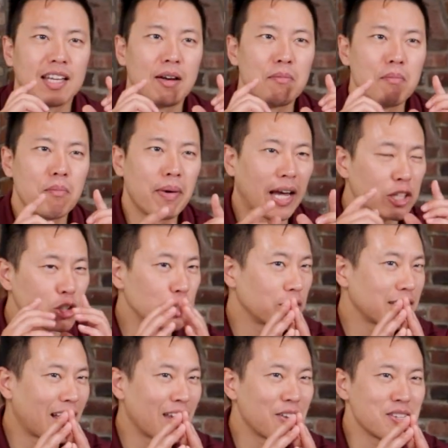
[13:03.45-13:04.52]
then make
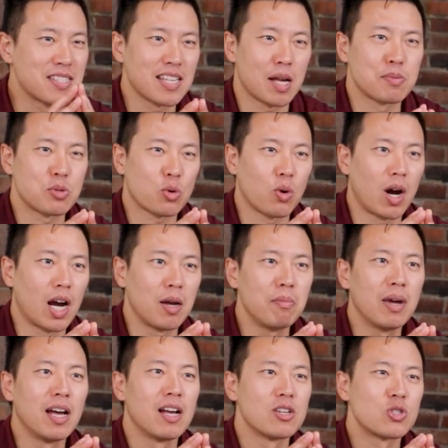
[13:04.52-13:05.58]
sure that you subscribe
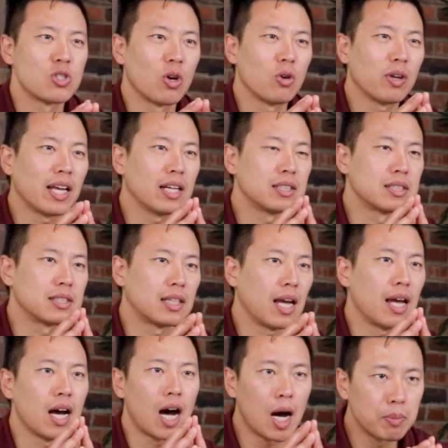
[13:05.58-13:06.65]
so you can
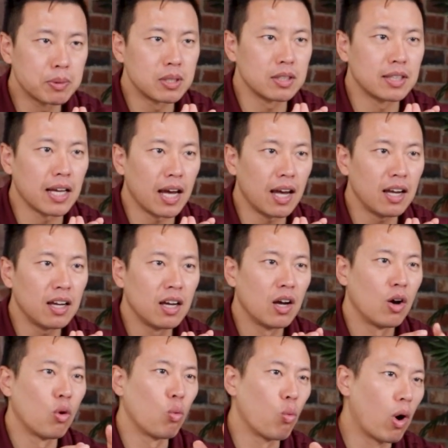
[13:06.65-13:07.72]
stay up to date
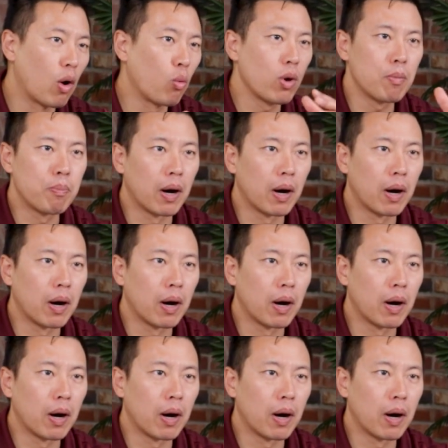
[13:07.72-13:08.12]
when we